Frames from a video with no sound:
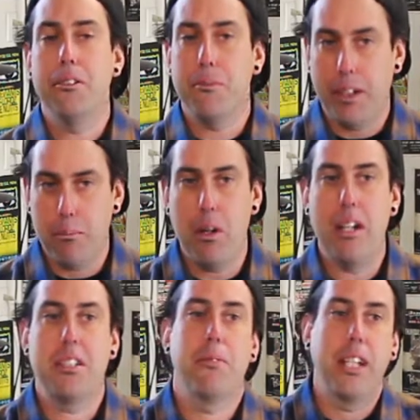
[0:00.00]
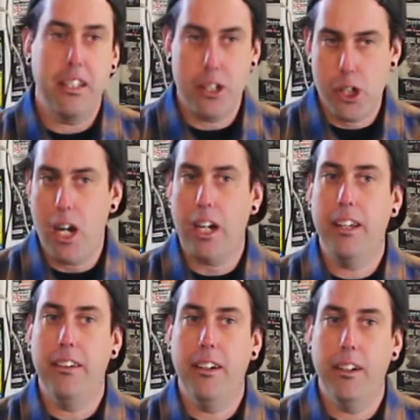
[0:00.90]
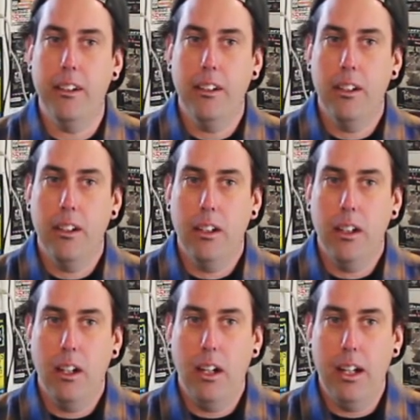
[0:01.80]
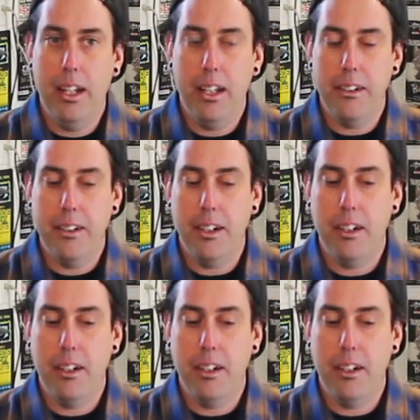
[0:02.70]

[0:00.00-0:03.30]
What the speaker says: we compressed it, we got the shock in there, and